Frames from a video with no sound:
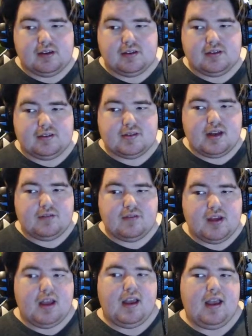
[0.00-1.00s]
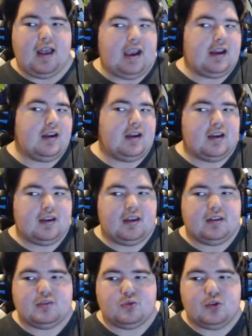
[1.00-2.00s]
and stuff. Editing
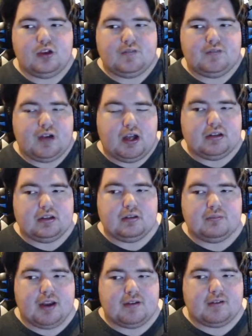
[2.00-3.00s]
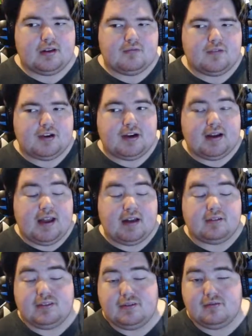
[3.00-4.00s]
is really fun, but I forgot how
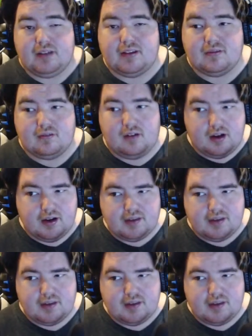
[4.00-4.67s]
like long it